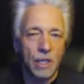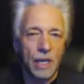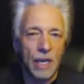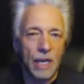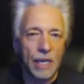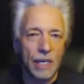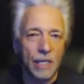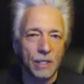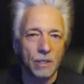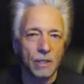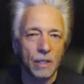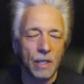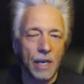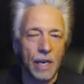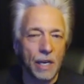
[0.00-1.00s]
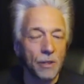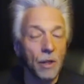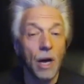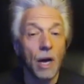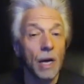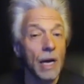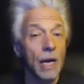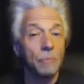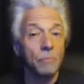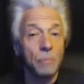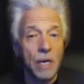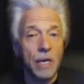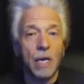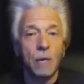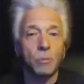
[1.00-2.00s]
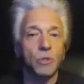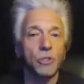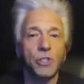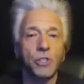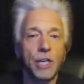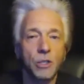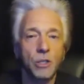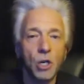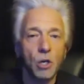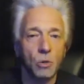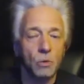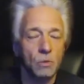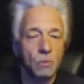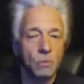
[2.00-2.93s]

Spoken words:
And being able to say no